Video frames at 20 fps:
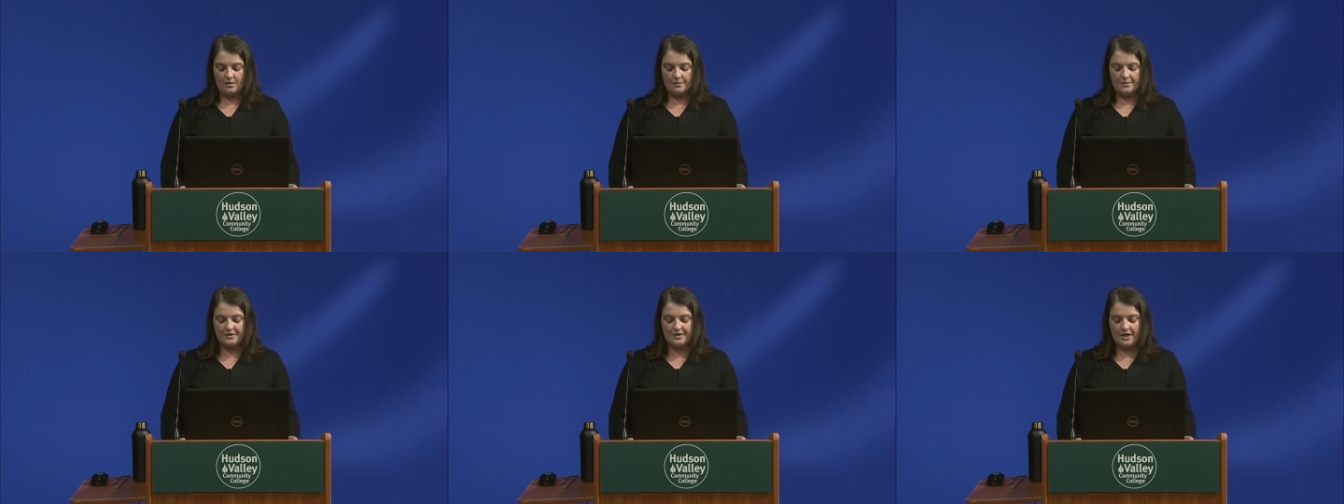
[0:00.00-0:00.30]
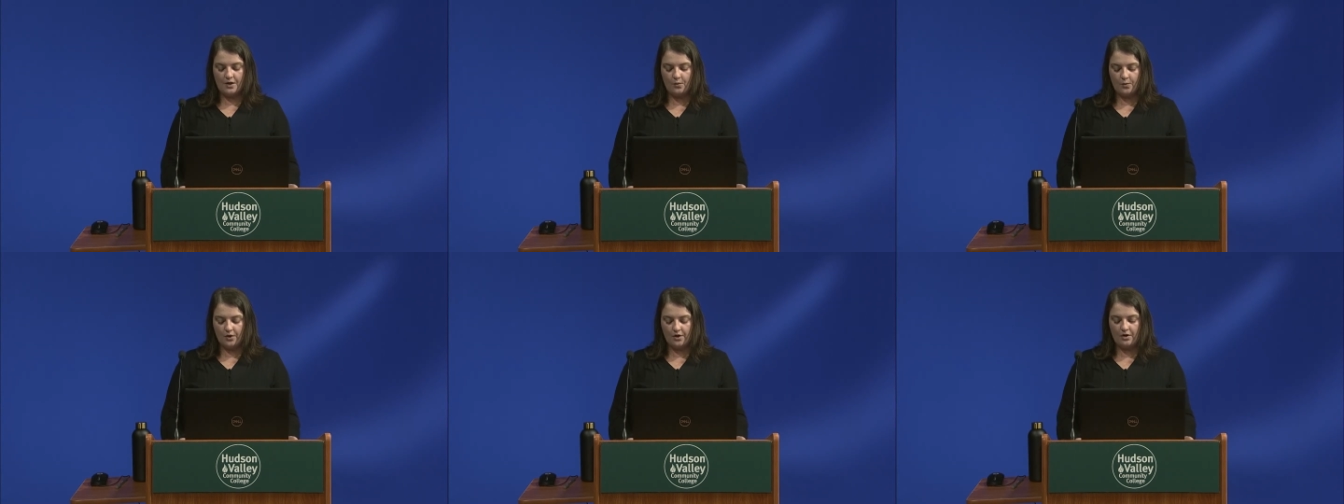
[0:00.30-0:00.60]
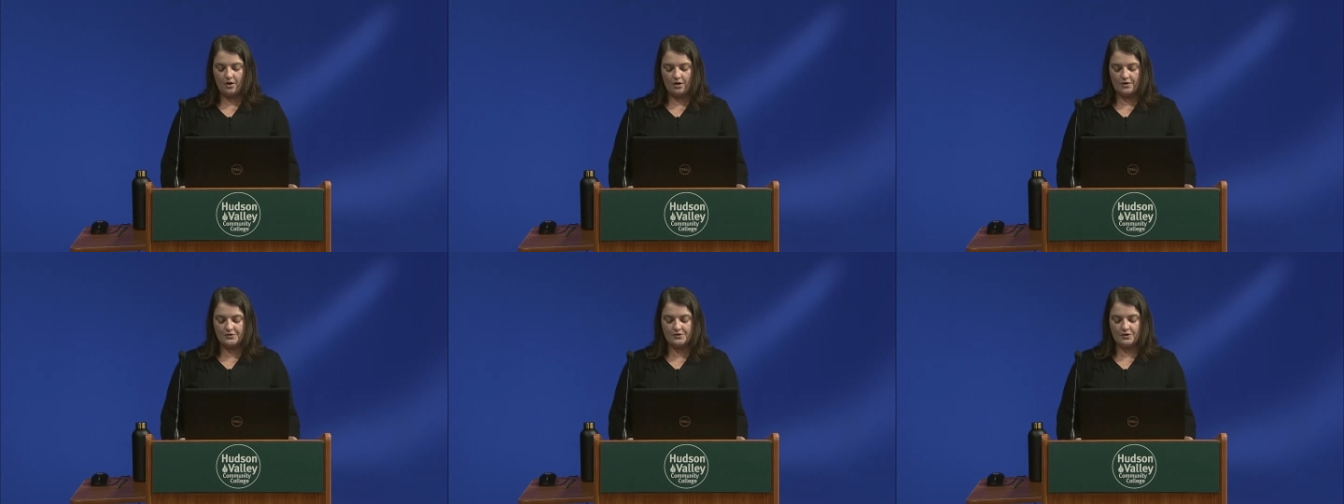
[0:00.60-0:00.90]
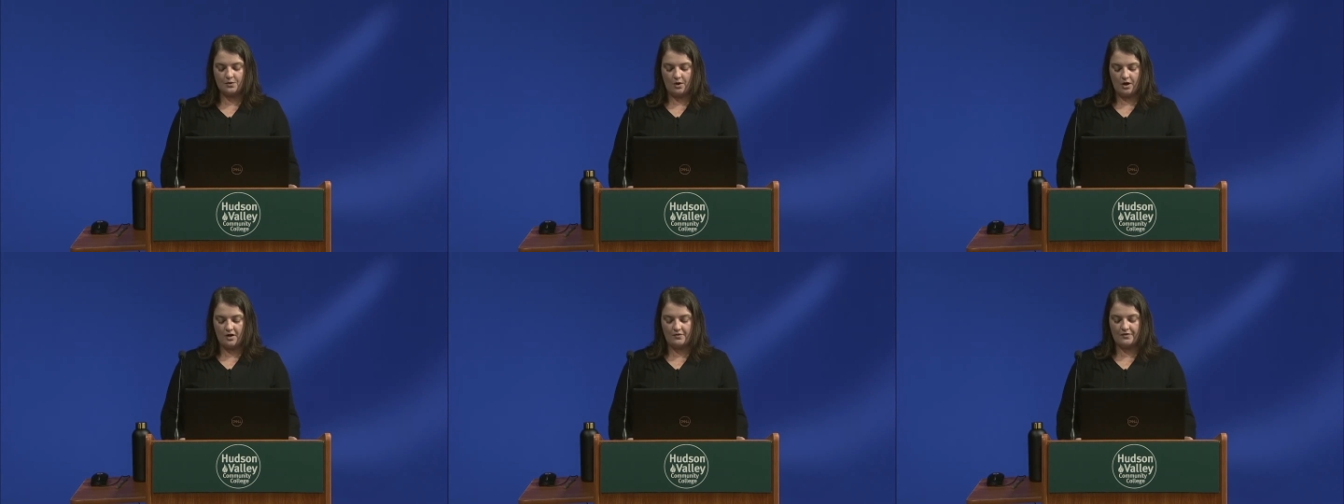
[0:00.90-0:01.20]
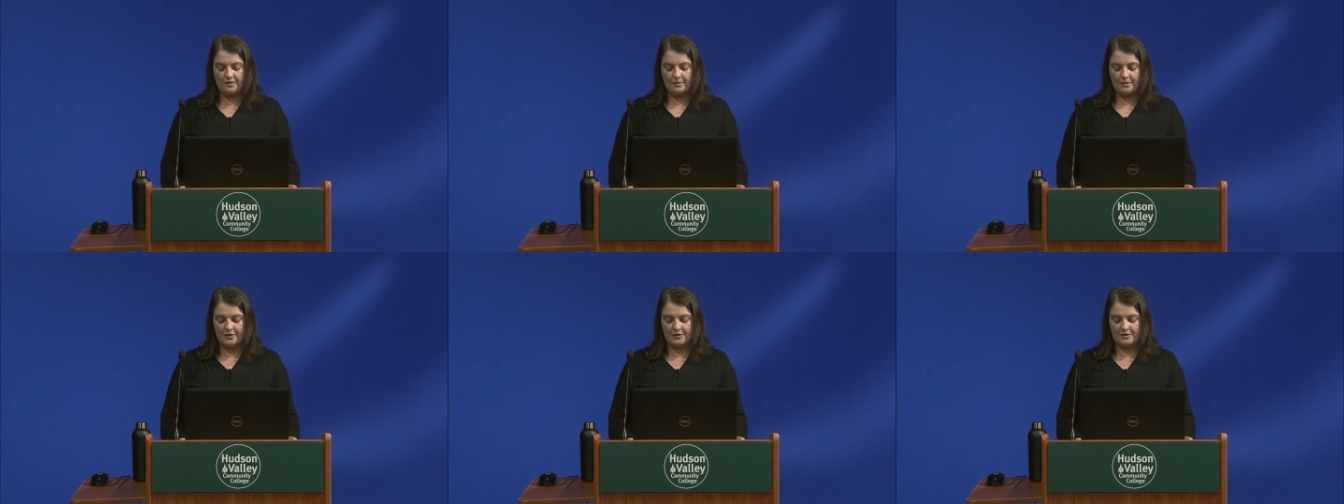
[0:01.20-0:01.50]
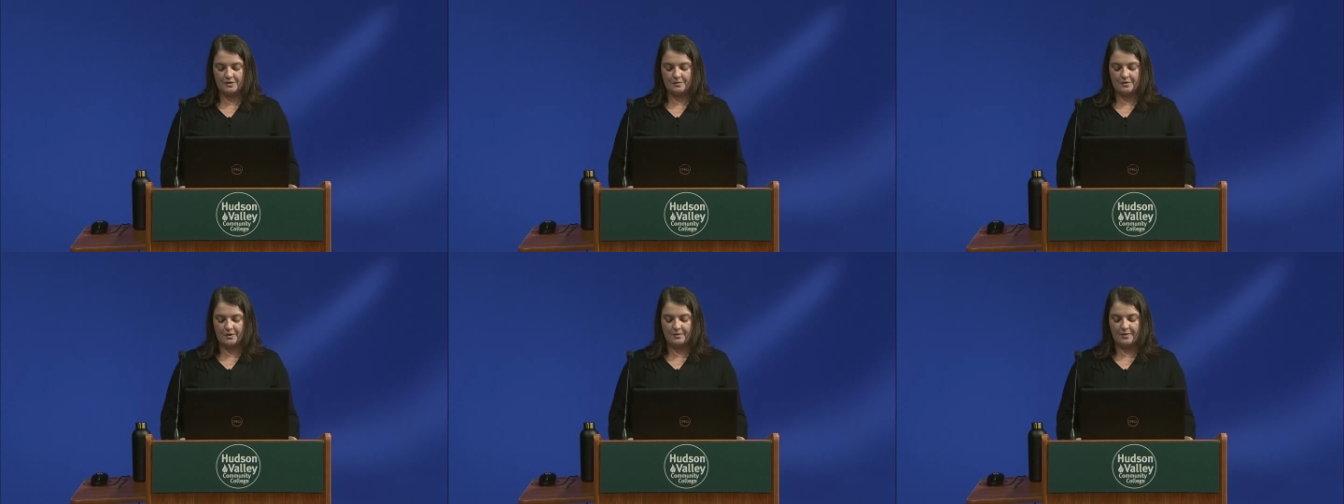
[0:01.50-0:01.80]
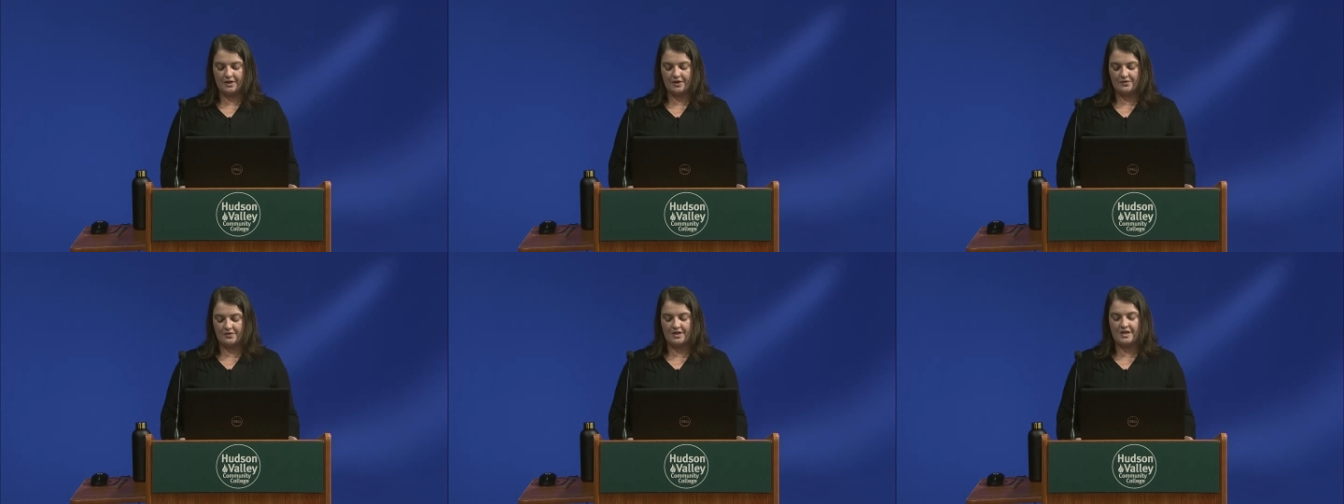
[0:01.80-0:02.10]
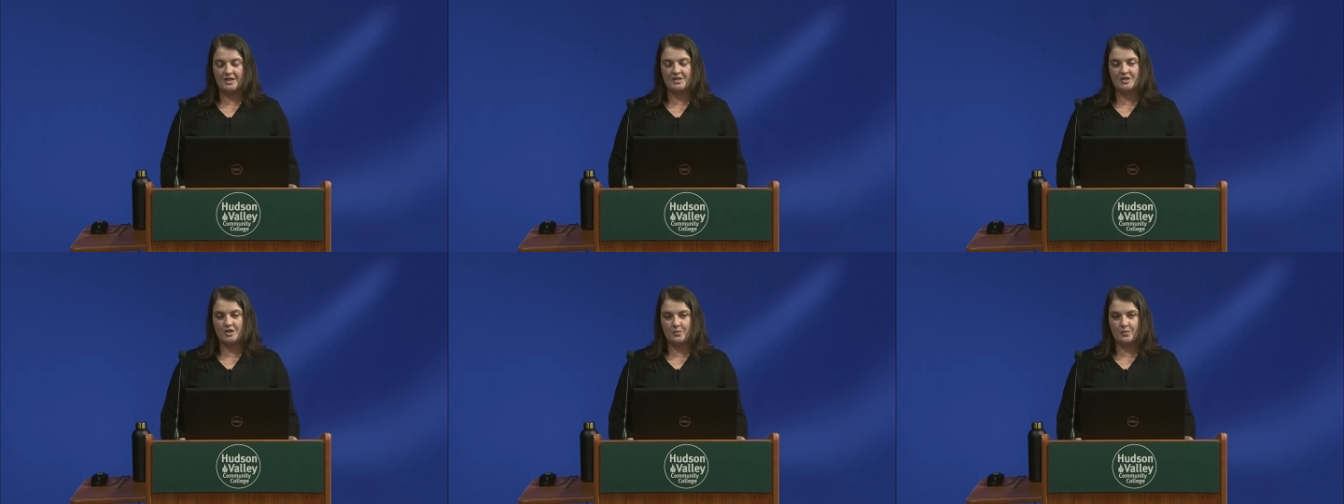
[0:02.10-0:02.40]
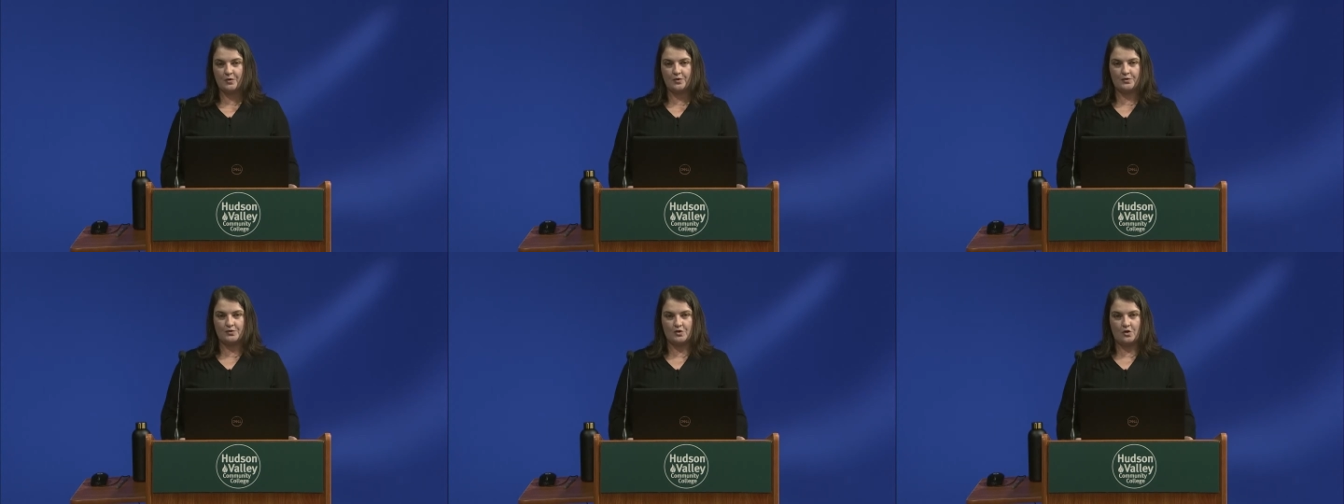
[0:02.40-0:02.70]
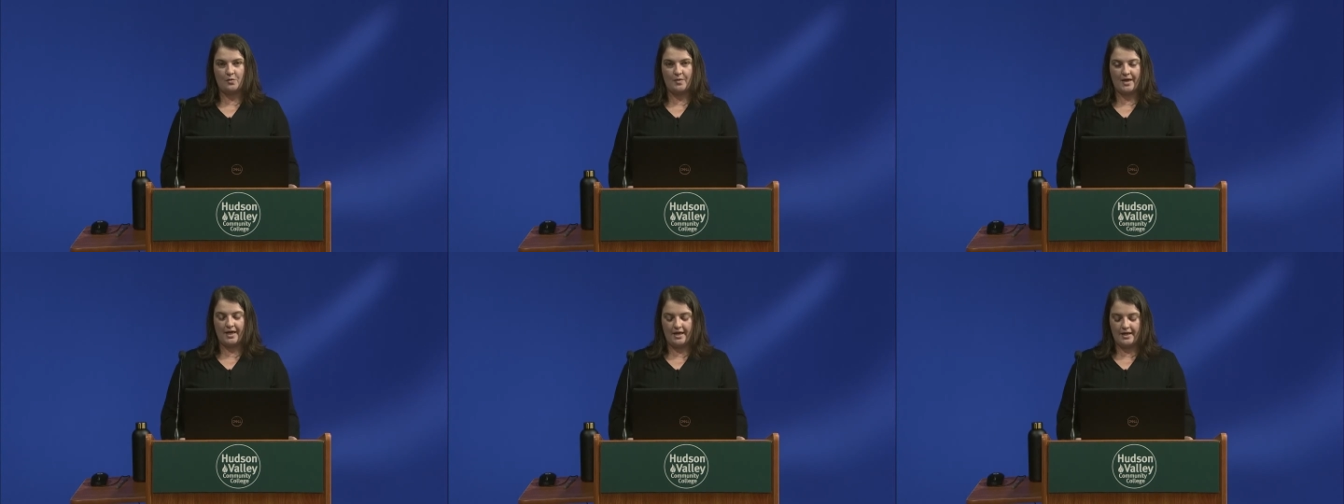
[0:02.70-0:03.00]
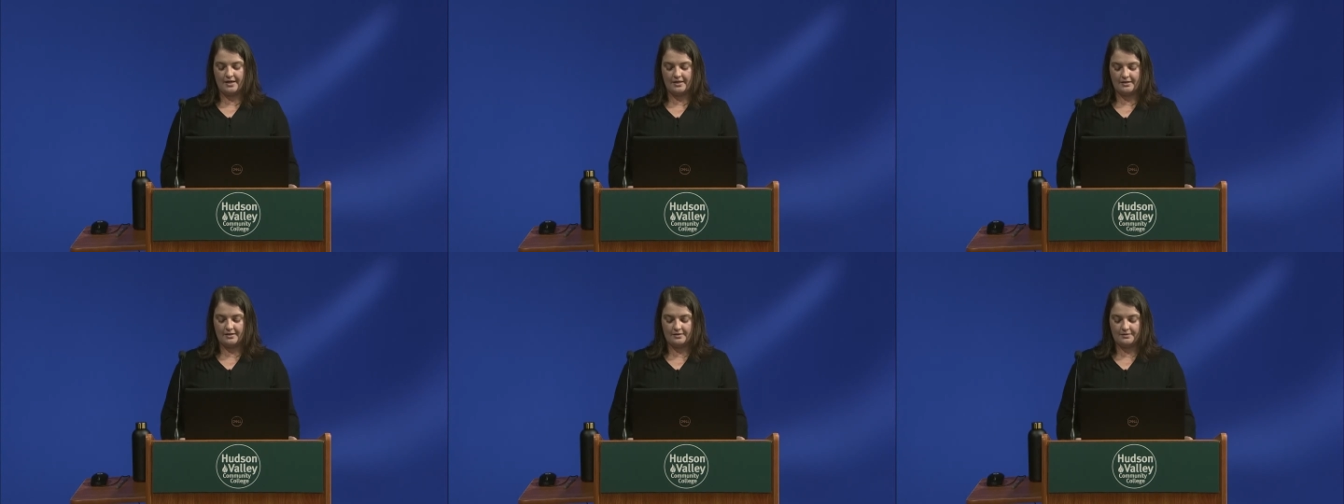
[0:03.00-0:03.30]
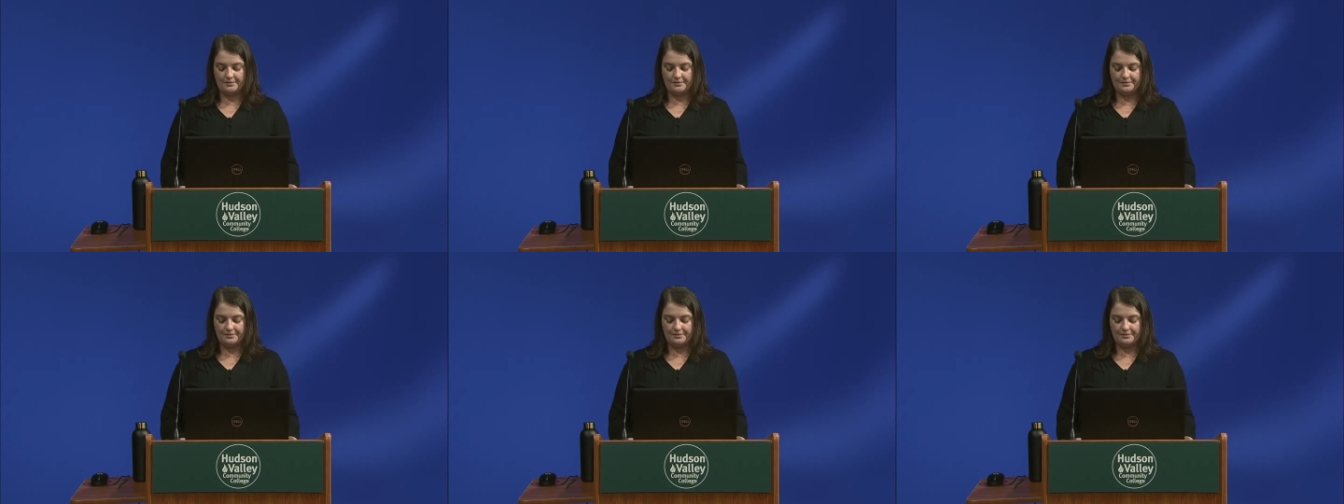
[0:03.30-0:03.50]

But they were also often built a bit bigger than a typical tow behind.